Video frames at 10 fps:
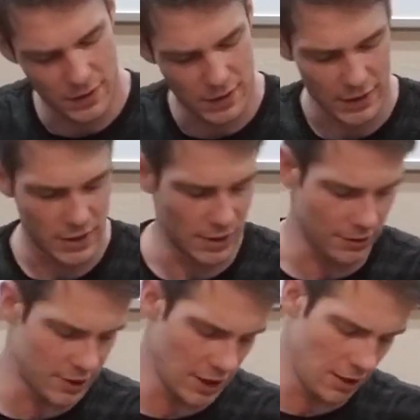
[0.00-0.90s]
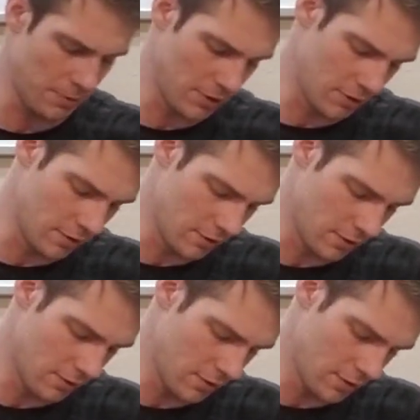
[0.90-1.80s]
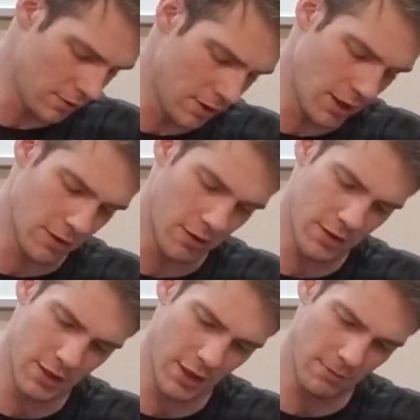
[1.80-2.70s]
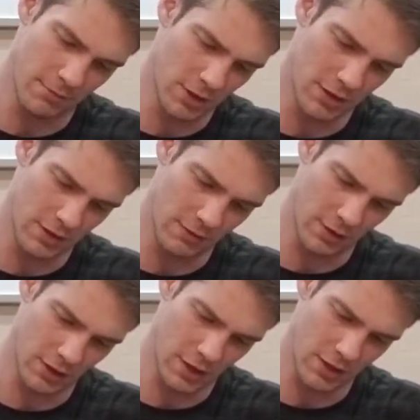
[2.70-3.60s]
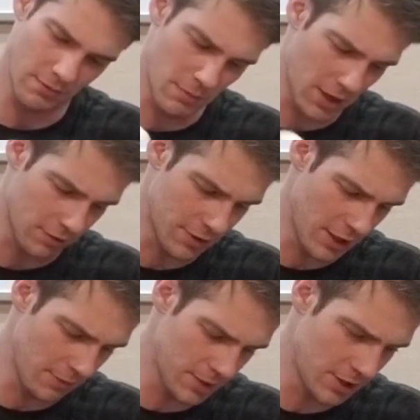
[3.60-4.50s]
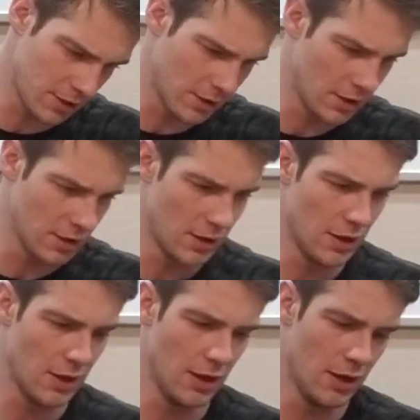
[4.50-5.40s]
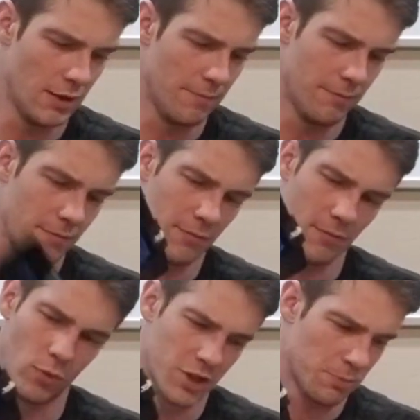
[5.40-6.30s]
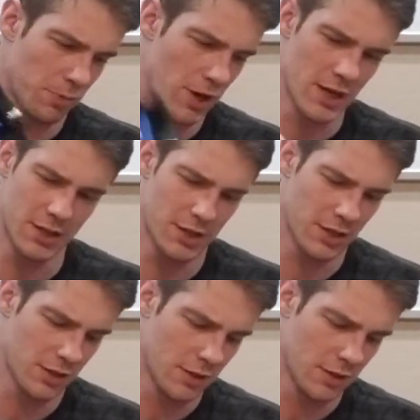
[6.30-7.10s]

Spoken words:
like silk tape and nylon tape, just different kinds of medical tapes, wrist brace.